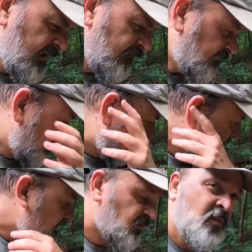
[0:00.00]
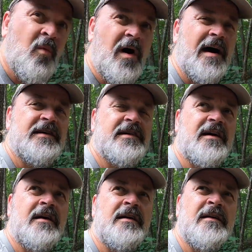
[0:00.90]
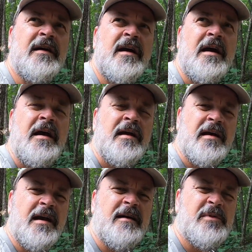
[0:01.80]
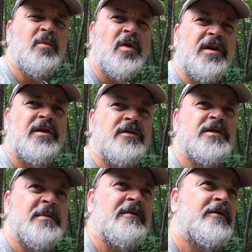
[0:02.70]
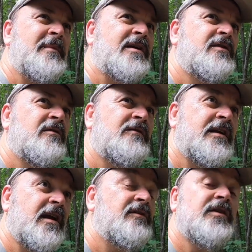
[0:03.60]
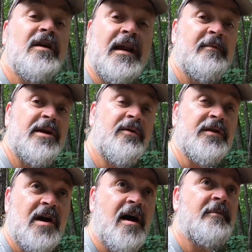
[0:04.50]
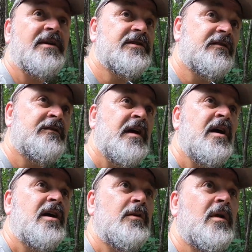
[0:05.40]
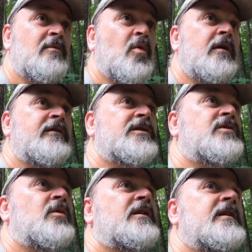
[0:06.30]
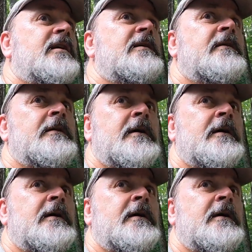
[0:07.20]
information-wise. I kind of have been wanting to do some informational videos. You can let me know in the comments if you want more of this sort of thing.